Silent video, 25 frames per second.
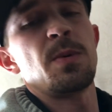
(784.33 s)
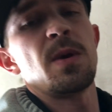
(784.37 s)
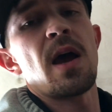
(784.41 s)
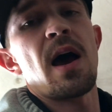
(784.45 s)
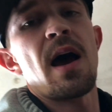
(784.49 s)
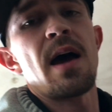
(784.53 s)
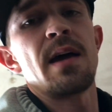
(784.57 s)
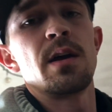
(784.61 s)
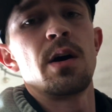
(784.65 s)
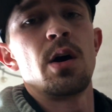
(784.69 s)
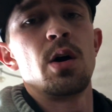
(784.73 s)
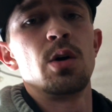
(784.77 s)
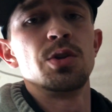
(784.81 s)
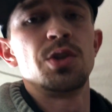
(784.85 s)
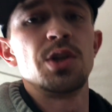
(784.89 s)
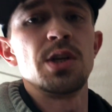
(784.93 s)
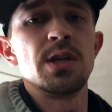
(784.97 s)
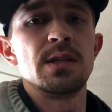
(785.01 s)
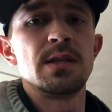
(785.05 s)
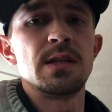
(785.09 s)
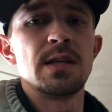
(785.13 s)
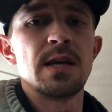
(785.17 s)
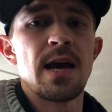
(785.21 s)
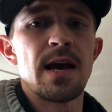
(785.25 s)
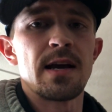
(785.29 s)
Idaho
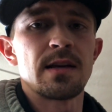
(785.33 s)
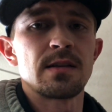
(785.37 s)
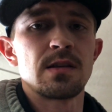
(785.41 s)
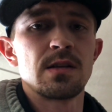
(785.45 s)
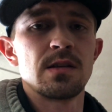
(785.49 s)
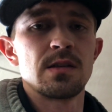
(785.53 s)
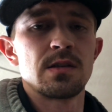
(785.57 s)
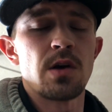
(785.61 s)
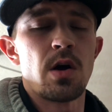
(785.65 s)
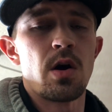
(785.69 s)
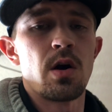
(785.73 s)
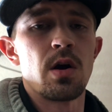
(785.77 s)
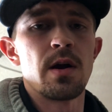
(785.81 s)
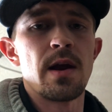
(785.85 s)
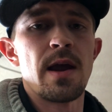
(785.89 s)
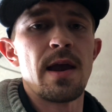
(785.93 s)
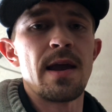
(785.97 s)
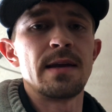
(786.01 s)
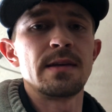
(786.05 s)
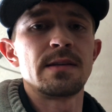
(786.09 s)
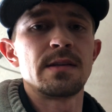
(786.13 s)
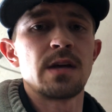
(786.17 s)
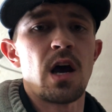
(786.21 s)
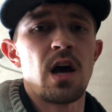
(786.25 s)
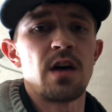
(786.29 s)
GTXs are
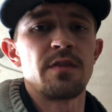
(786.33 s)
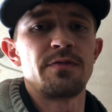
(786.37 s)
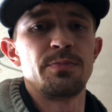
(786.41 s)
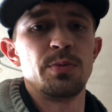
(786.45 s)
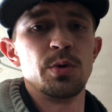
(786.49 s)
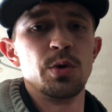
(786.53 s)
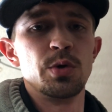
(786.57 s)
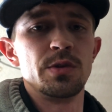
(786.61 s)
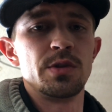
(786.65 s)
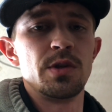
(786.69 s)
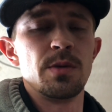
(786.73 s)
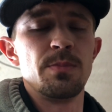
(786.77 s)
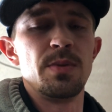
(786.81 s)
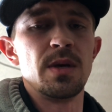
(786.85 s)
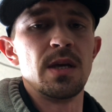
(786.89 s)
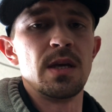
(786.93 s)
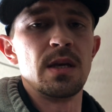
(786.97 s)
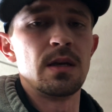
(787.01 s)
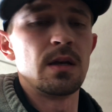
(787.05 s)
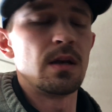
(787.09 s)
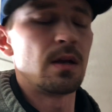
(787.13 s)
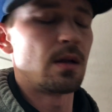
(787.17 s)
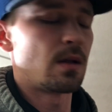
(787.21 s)
a tough boot to beat.